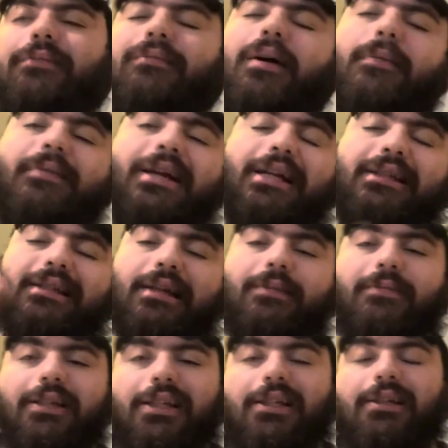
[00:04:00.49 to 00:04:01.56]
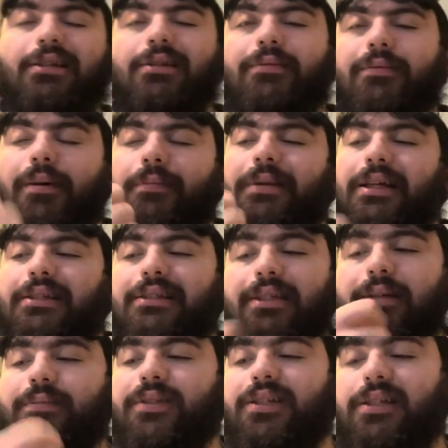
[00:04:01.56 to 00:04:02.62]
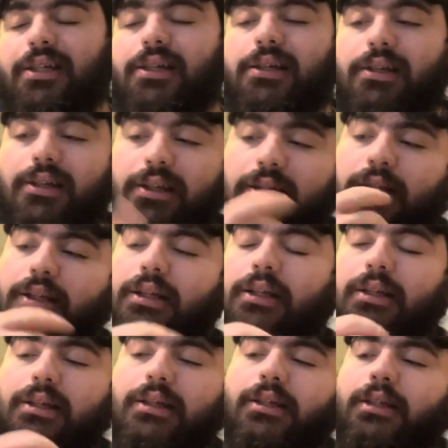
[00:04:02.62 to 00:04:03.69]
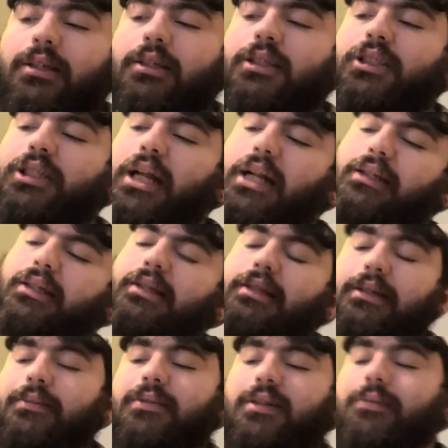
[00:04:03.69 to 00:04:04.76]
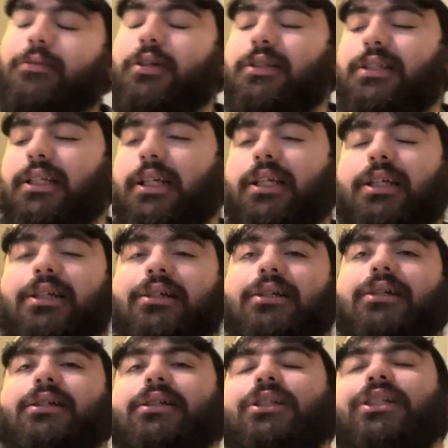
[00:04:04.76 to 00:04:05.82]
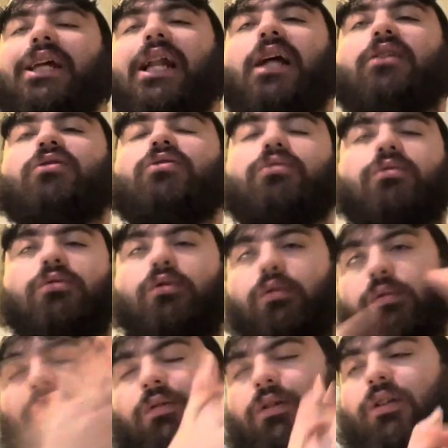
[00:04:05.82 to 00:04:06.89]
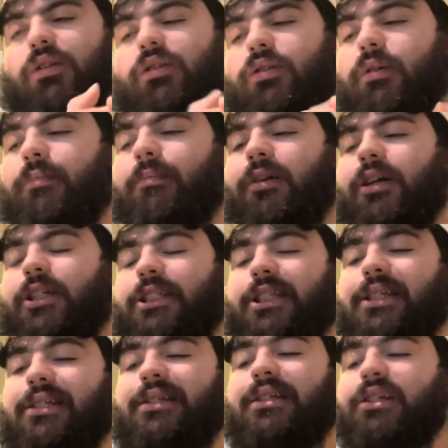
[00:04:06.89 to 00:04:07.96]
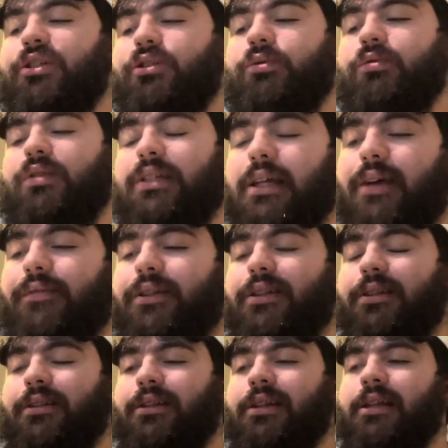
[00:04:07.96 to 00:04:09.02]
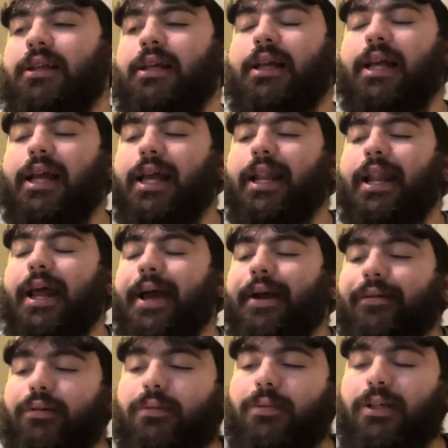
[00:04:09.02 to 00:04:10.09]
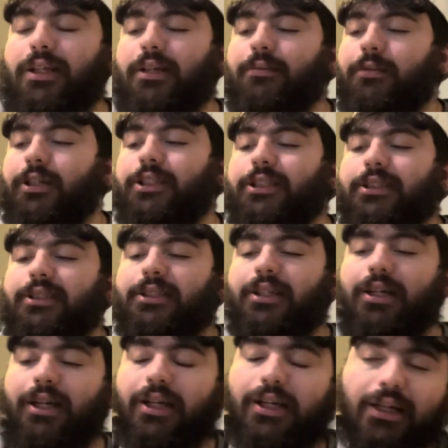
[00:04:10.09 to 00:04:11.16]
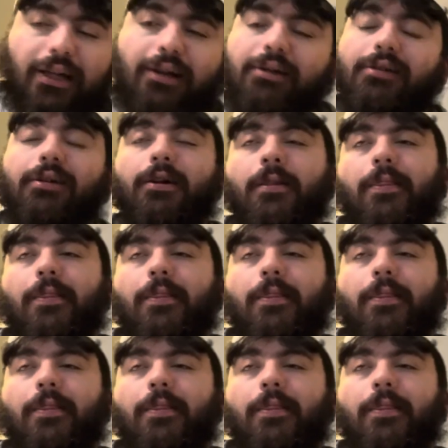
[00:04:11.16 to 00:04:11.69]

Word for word: My man sent me it. My man CMC. Shout out to CMC Martini. Shout out to the Martian 627 and everybody in the Martians. You already know.